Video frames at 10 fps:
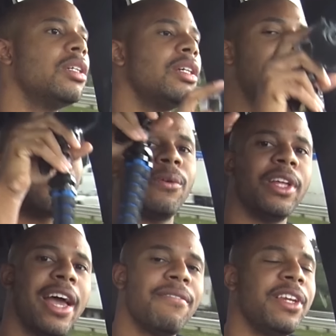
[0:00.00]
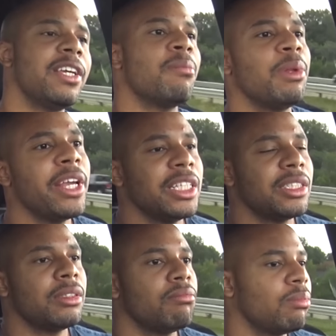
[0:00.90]
I don't really have any complaints.
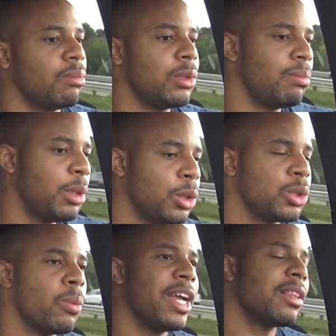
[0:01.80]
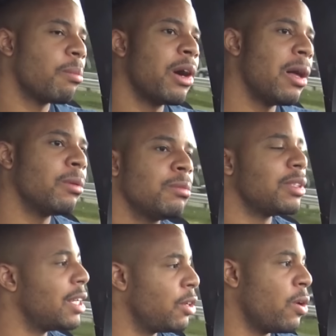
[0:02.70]
It pulls the weight. The problem,
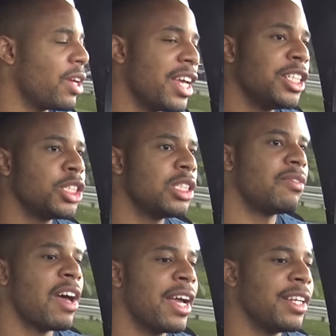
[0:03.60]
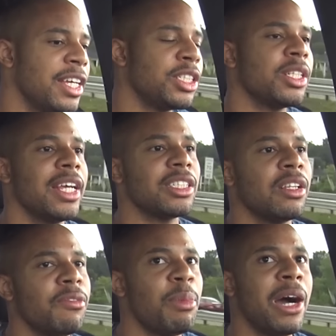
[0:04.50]
you know, the engine's fine. The engine has
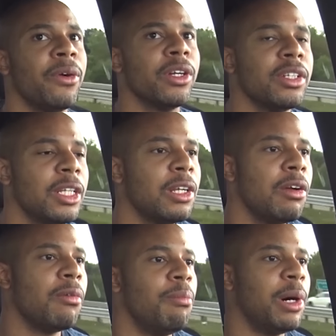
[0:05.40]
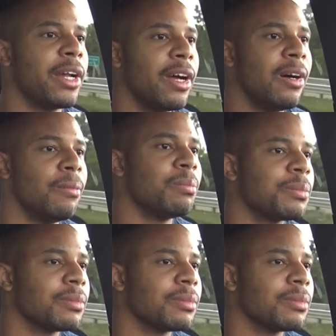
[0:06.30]
enough power, but, um,